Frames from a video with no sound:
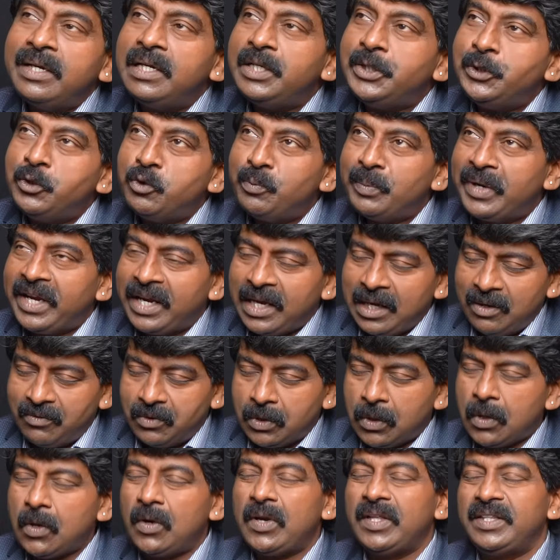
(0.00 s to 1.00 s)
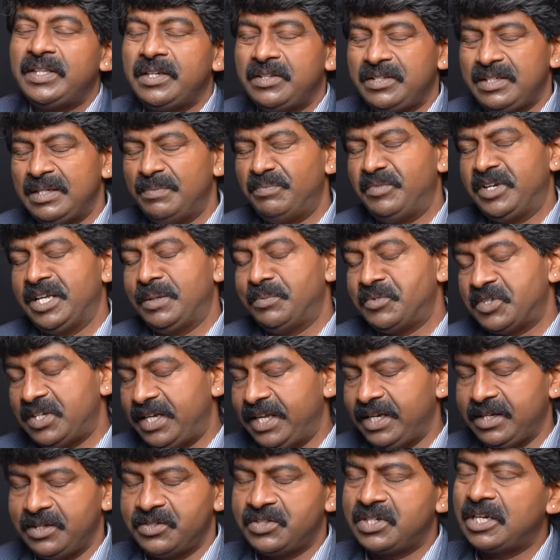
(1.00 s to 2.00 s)
you may have all other symptoms
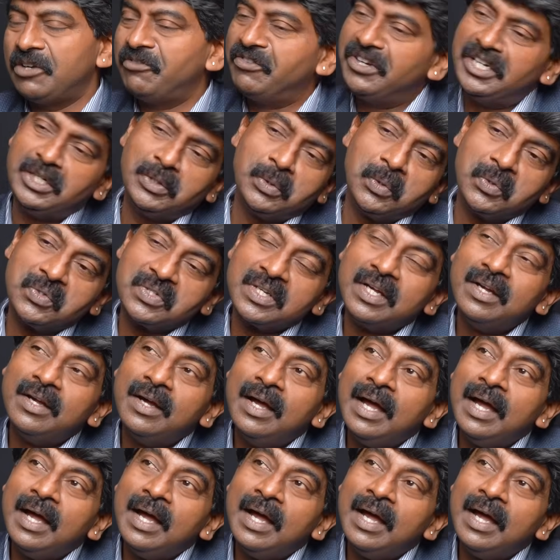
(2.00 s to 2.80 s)
like stuffy nose.